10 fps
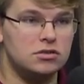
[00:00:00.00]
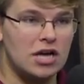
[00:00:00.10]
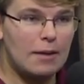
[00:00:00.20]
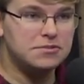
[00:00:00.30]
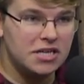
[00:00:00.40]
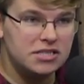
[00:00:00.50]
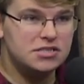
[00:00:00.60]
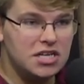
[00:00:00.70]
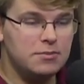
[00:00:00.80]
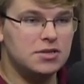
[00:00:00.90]
top ten
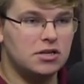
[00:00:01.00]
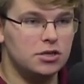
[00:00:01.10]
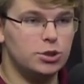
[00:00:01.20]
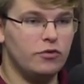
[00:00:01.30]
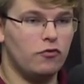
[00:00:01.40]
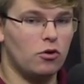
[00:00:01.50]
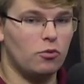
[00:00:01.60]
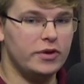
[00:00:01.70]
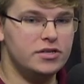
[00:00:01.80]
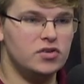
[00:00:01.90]
team in the country for a
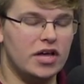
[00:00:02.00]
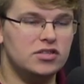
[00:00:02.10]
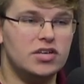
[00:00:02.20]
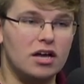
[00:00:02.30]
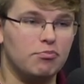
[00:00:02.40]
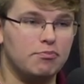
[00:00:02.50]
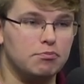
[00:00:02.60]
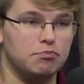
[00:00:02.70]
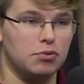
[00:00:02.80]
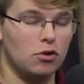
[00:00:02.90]
reason, and Tech
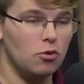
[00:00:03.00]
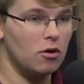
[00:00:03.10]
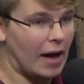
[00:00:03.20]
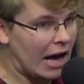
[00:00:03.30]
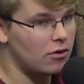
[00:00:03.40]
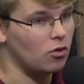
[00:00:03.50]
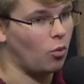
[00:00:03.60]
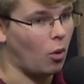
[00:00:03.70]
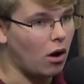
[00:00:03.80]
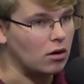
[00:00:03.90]
blew them out of the
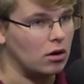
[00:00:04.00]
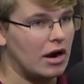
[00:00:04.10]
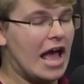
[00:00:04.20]
water.